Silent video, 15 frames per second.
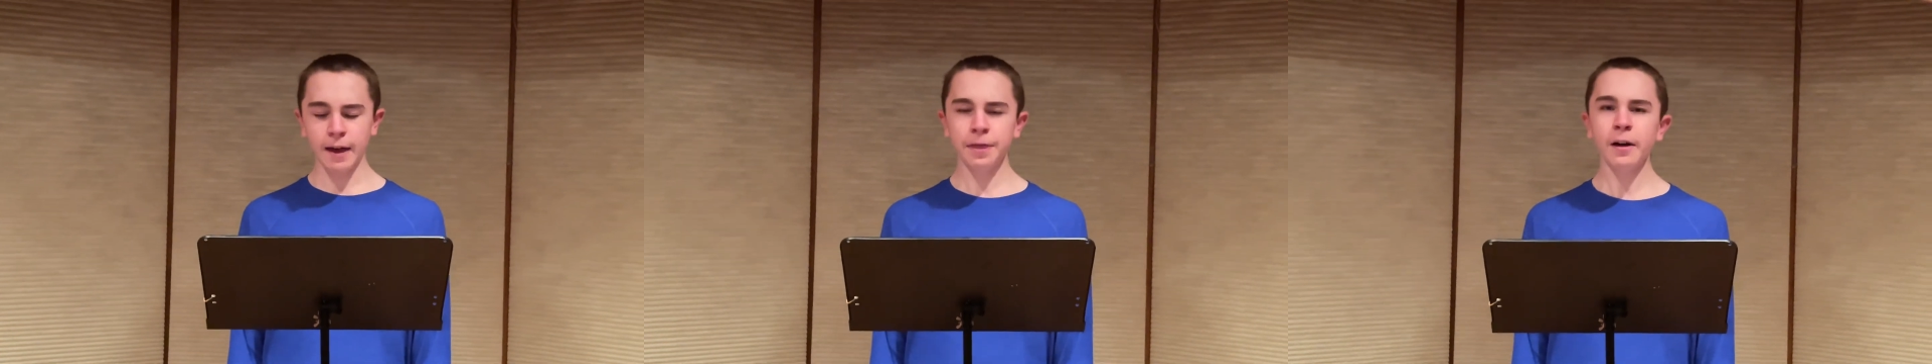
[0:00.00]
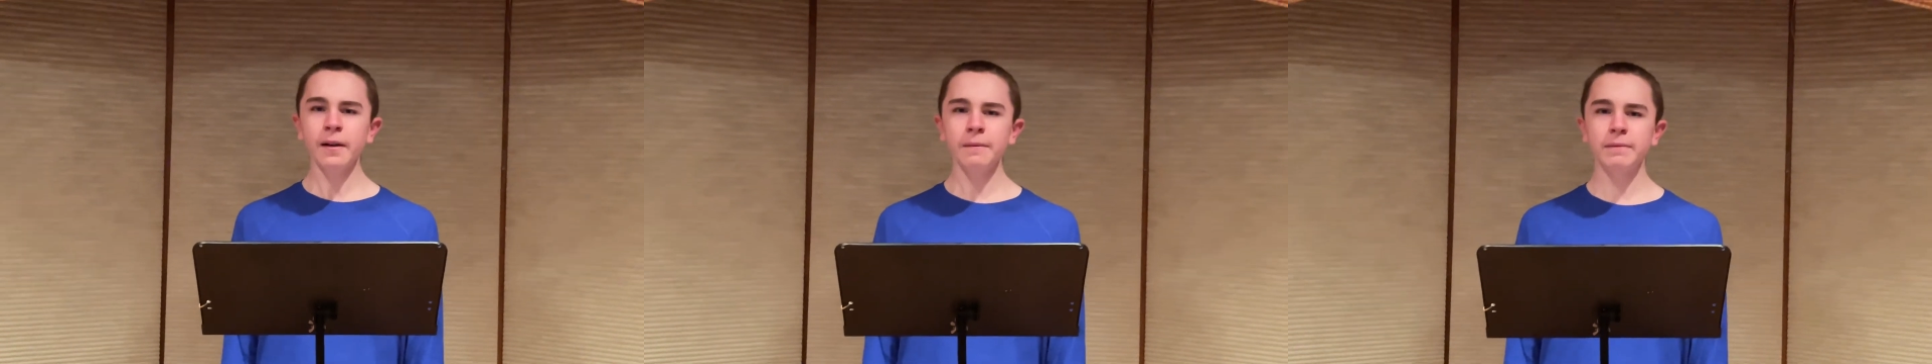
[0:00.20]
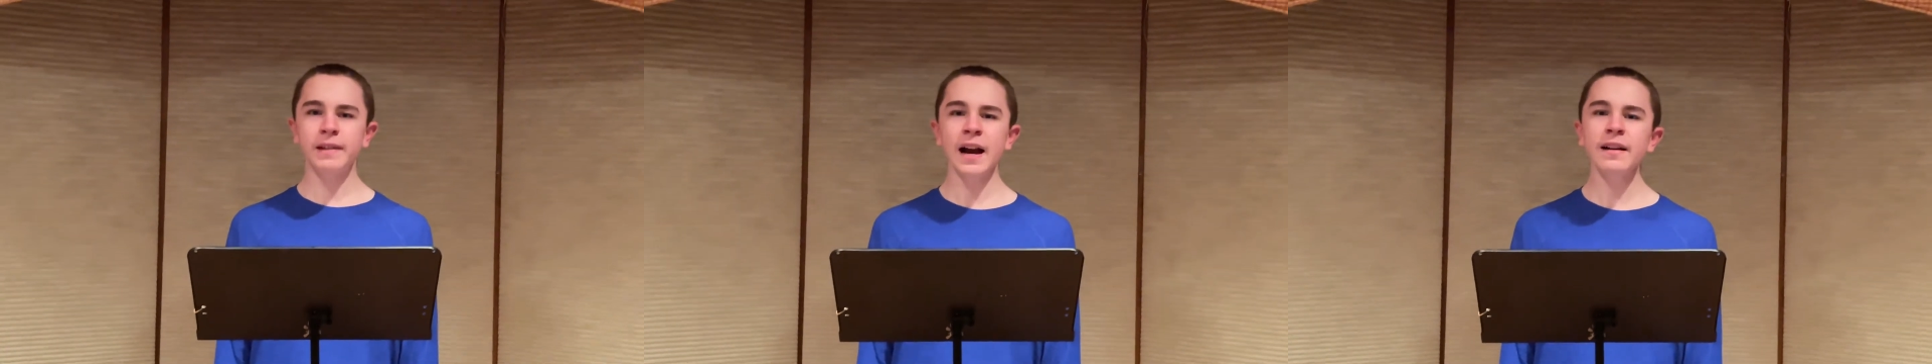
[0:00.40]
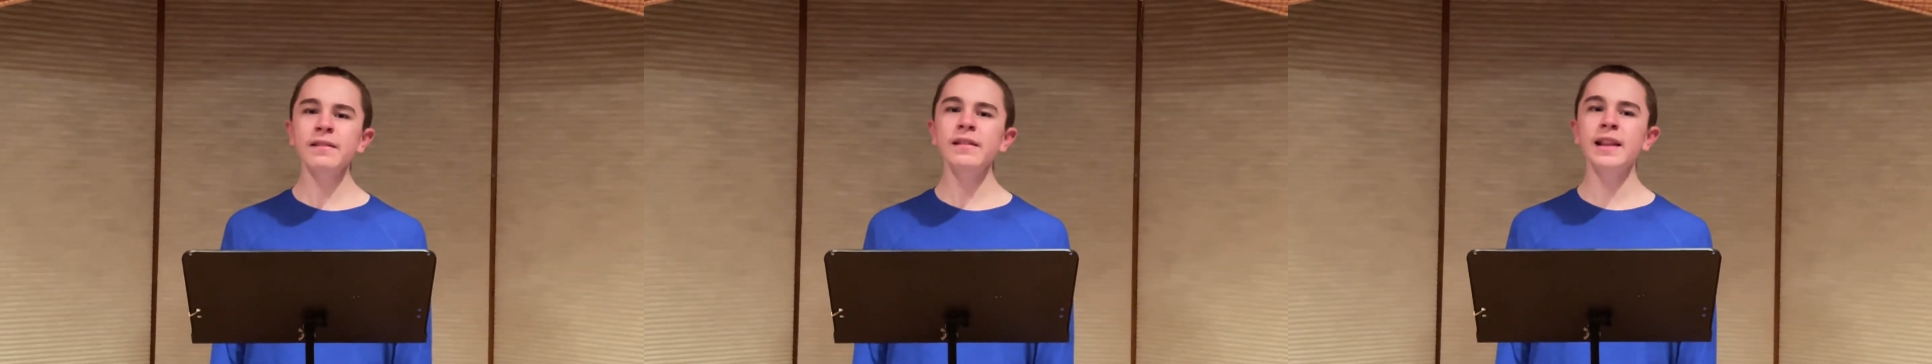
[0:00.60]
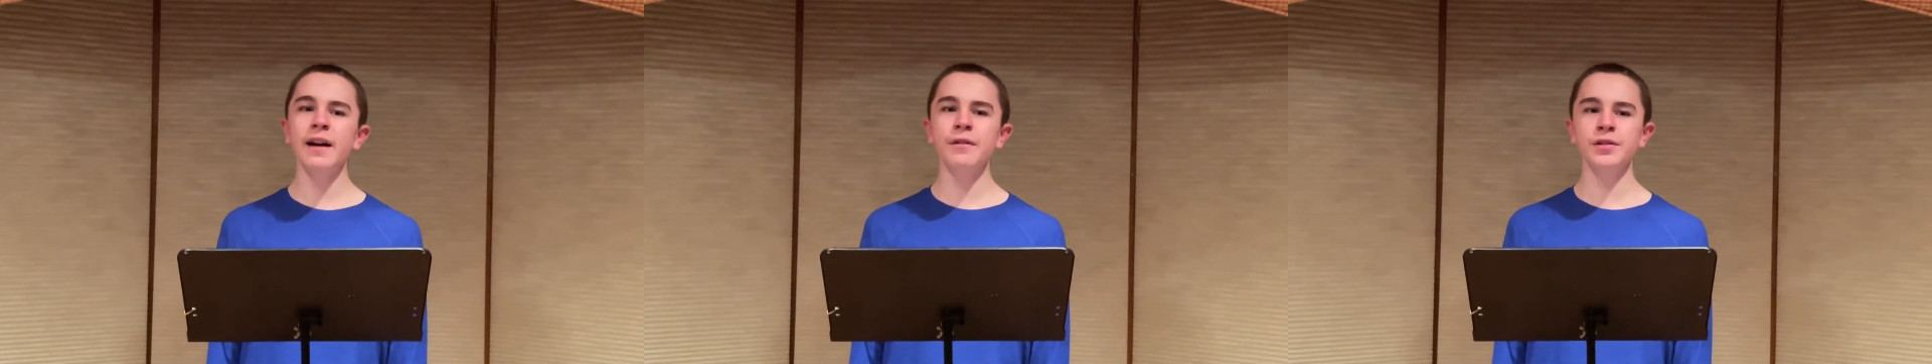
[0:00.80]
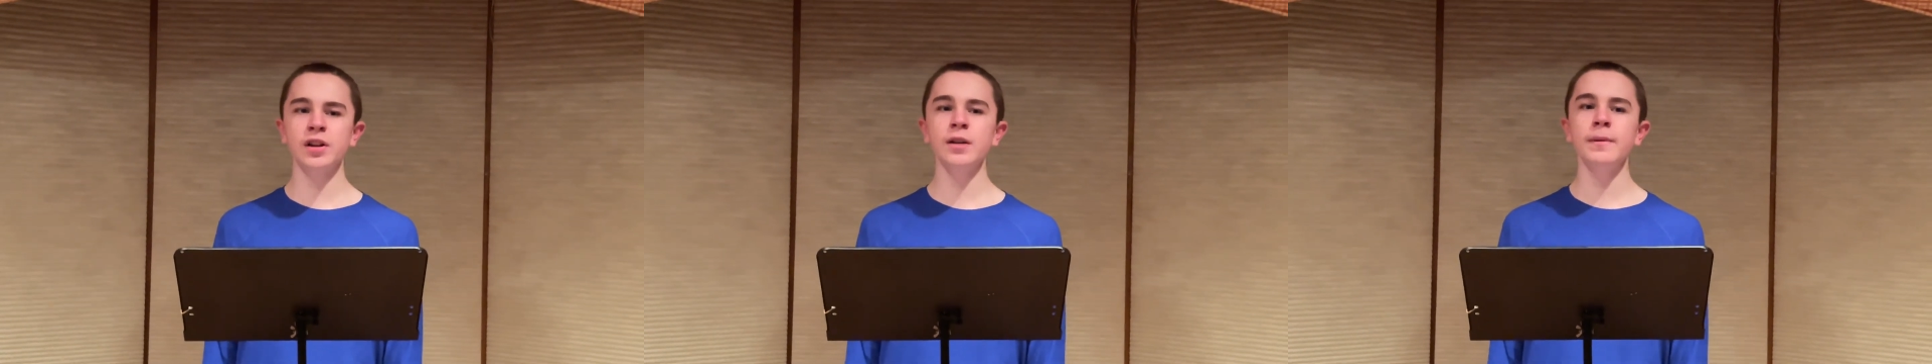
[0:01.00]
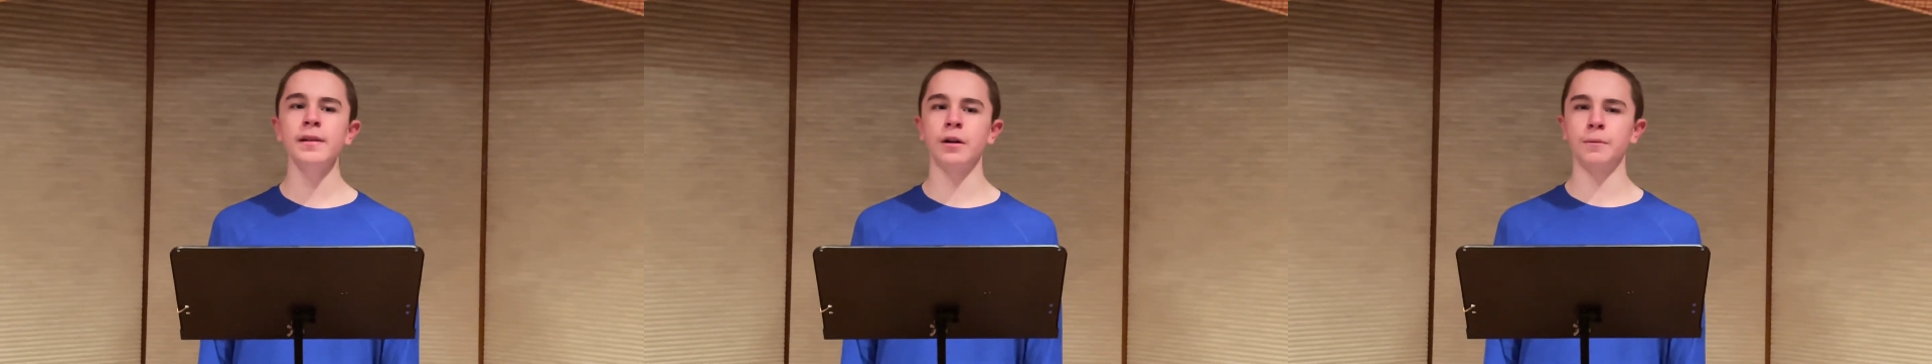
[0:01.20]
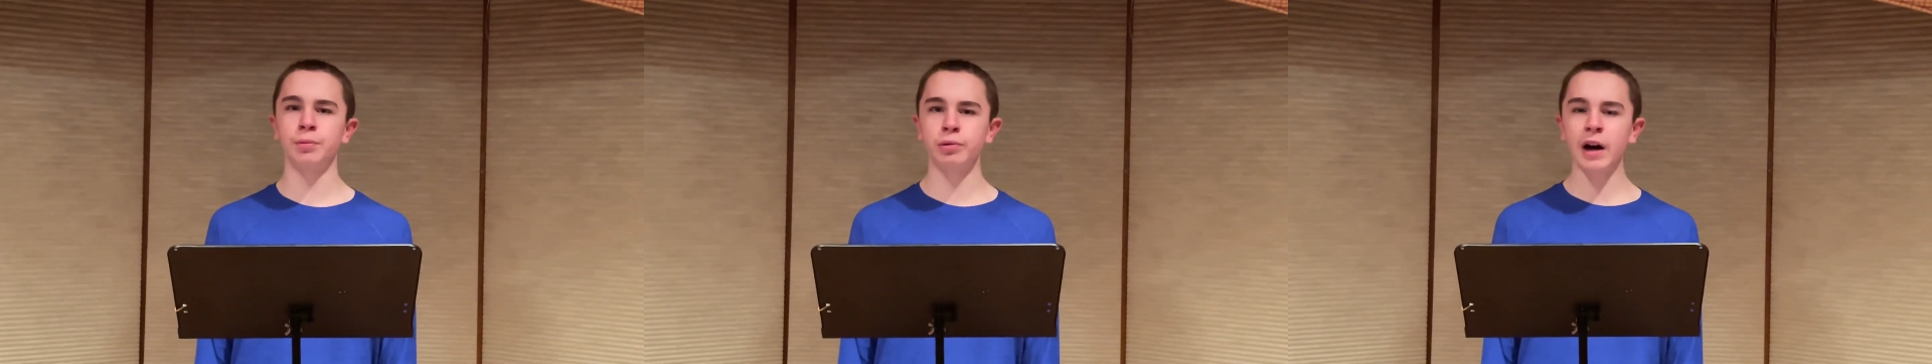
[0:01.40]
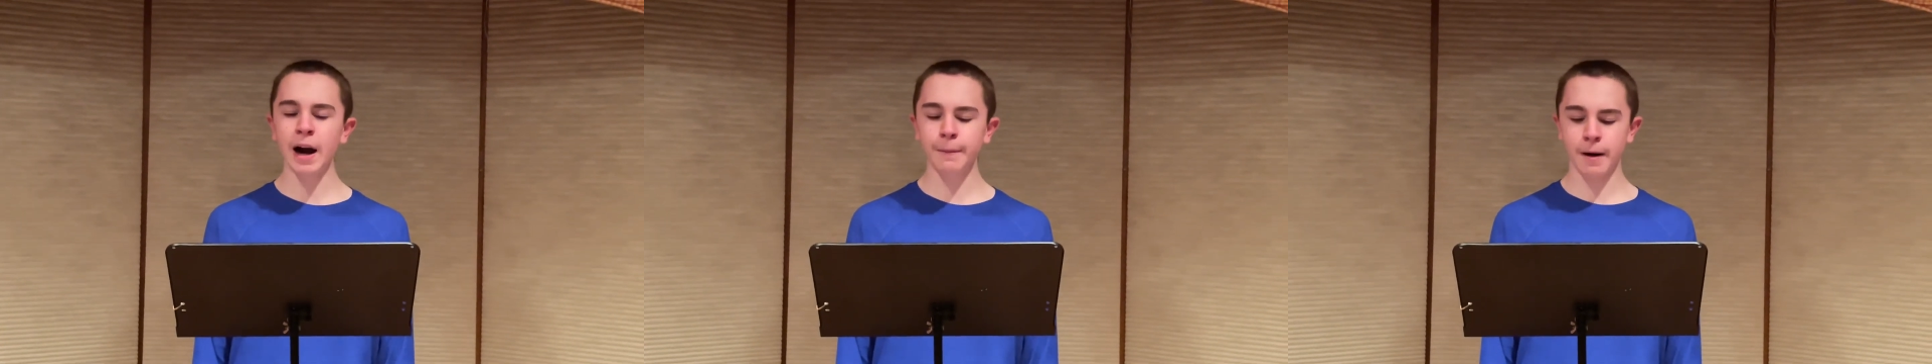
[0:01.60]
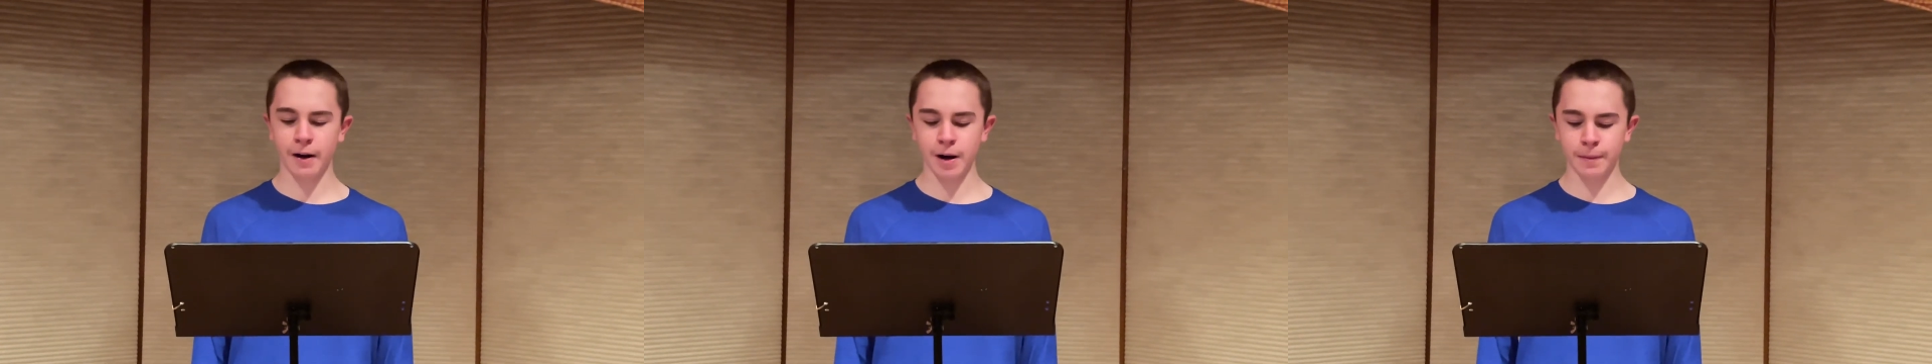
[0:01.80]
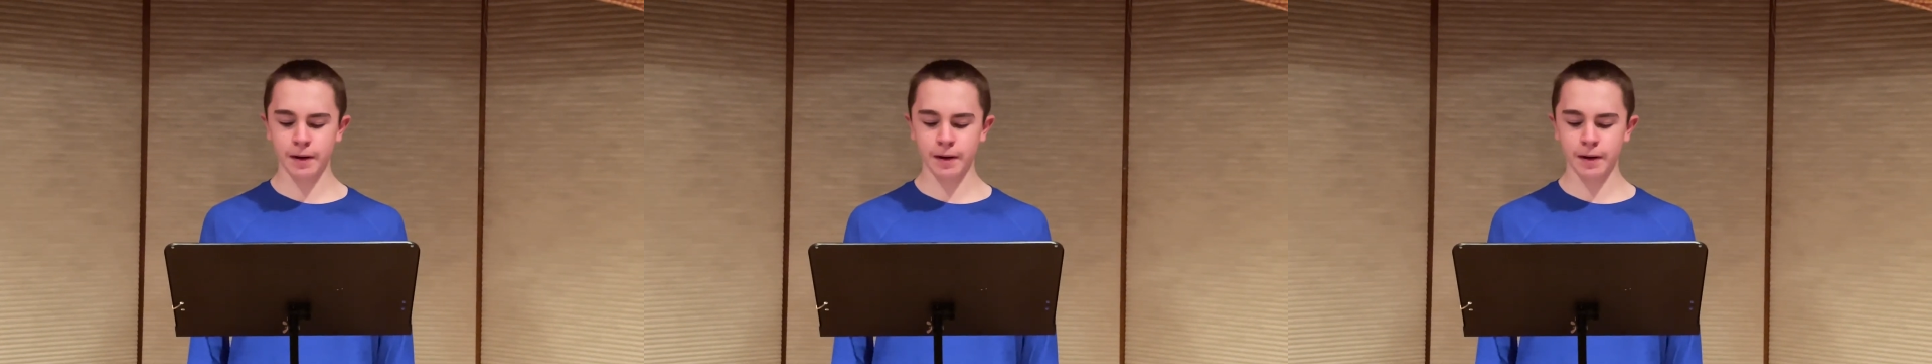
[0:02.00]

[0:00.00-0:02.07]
thought technically that was going to be their primary,